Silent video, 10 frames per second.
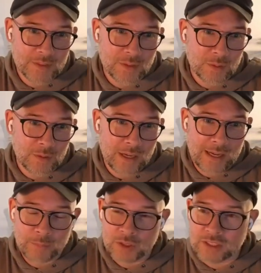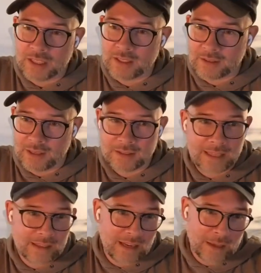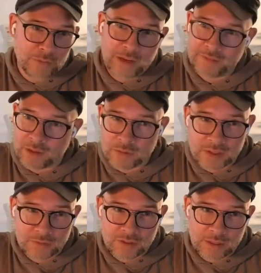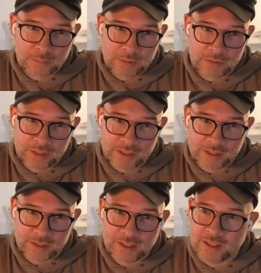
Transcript: So I'm not getting. I get like five hours of sleep every night.